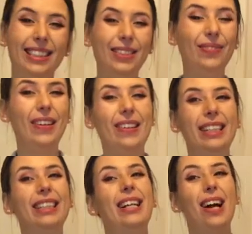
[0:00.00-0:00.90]
is a
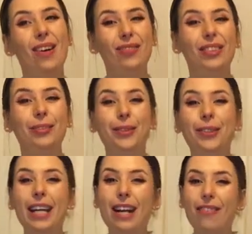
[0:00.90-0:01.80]
very
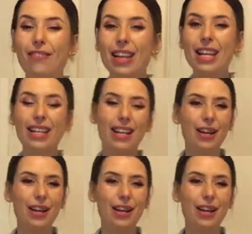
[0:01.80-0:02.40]
comfortable outfit.